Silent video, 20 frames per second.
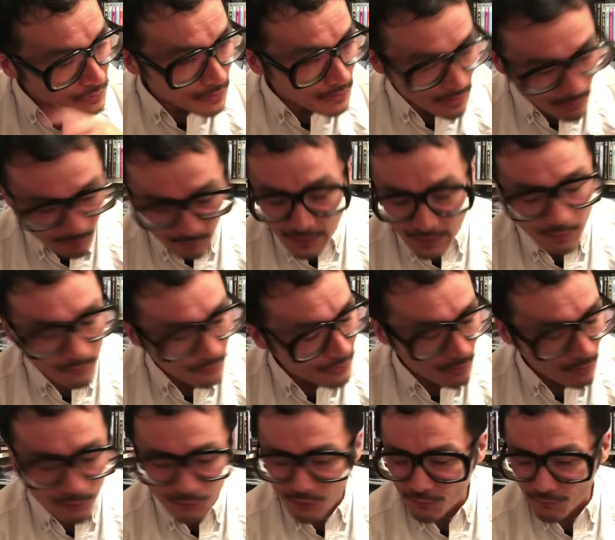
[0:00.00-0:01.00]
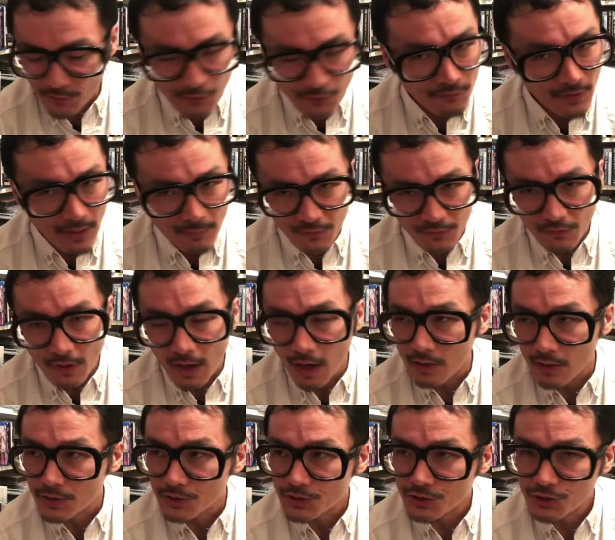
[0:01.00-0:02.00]
you know, there, it was a very famous
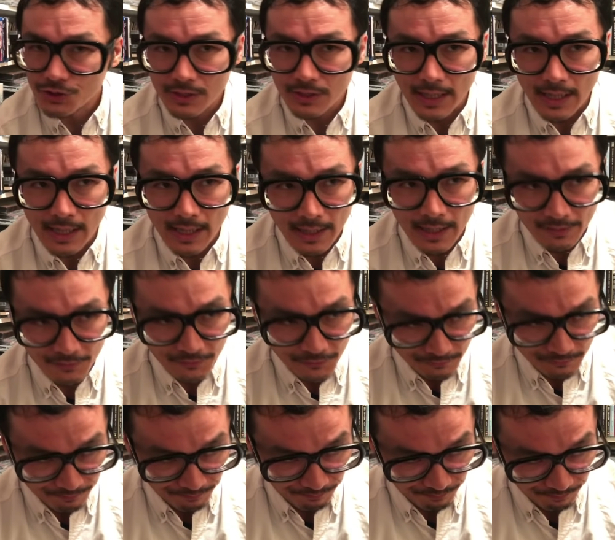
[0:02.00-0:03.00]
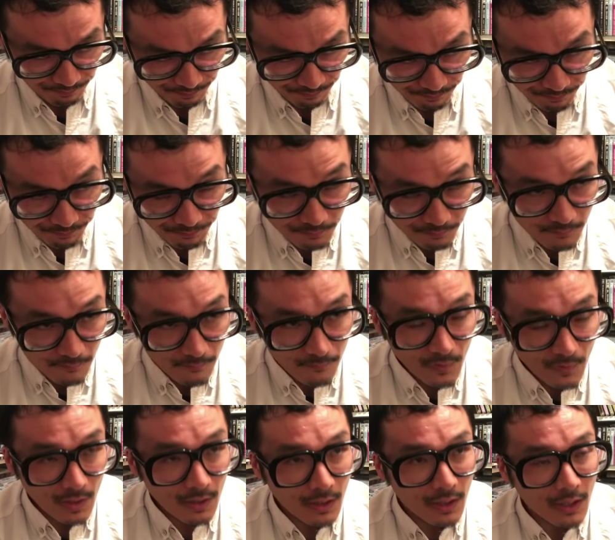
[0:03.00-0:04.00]
college, and
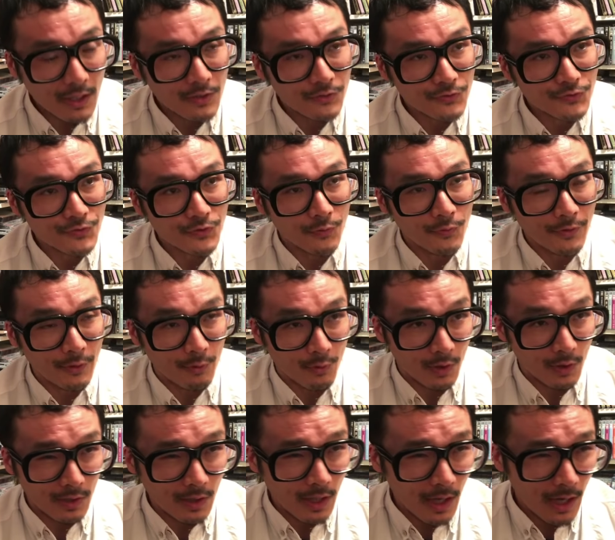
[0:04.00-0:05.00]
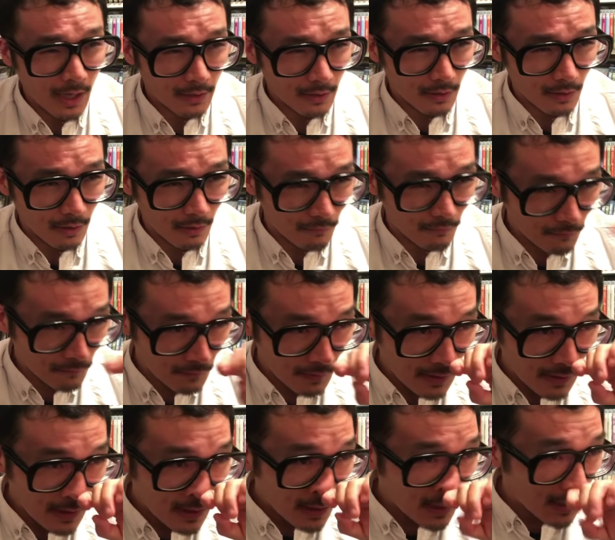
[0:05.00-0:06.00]
uh, so there were a lot of
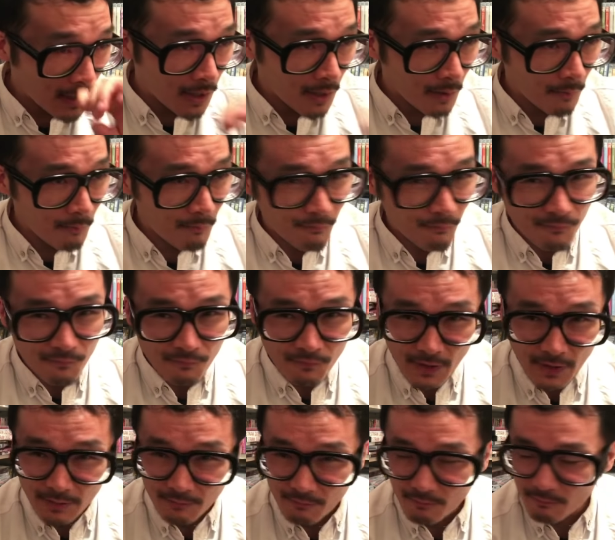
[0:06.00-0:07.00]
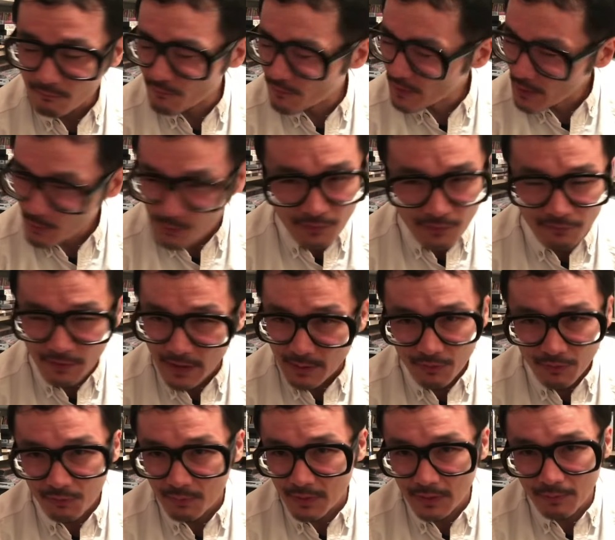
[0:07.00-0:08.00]
um, very
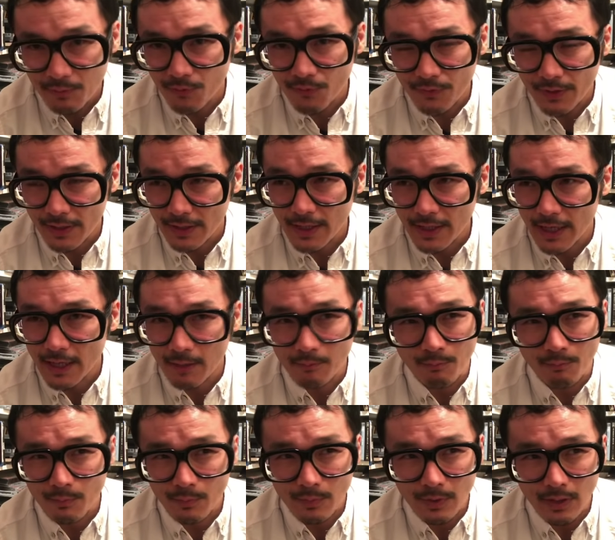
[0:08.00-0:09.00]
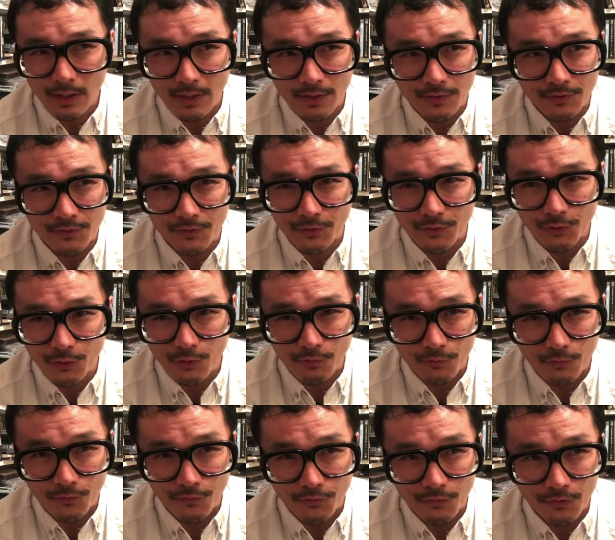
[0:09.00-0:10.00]
famous people that came uh, to the
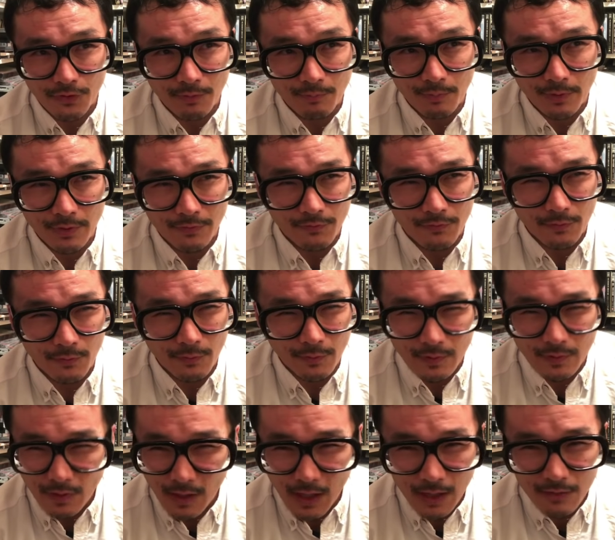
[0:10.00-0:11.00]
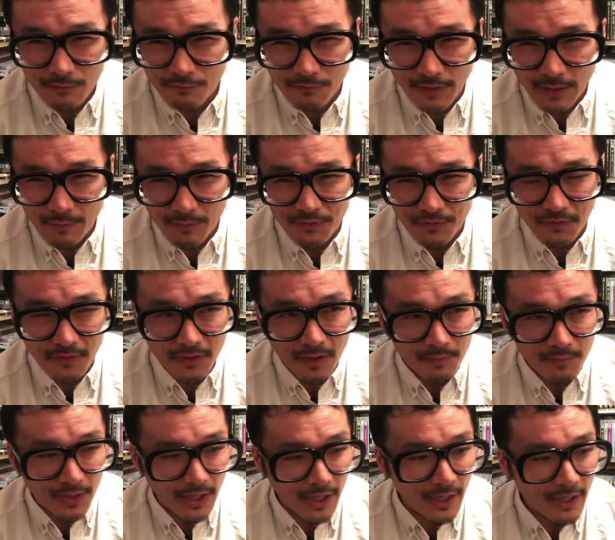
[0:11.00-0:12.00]
university because there were a lot of famous
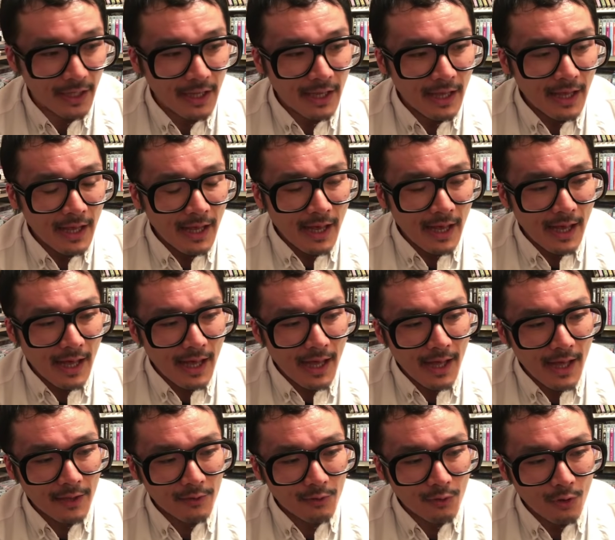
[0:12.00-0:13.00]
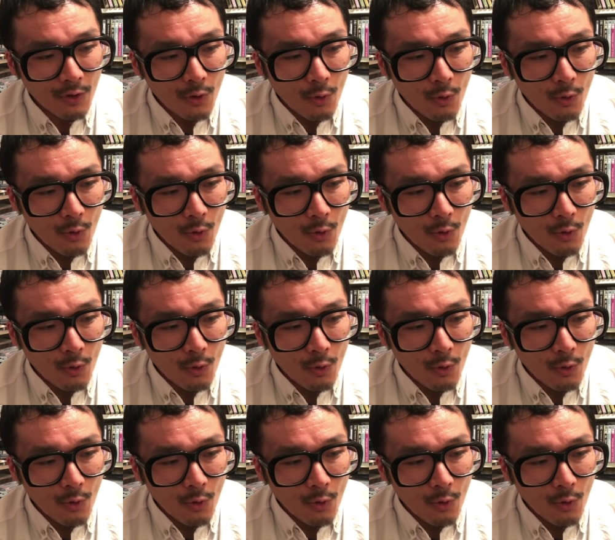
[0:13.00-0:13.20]
alumni, and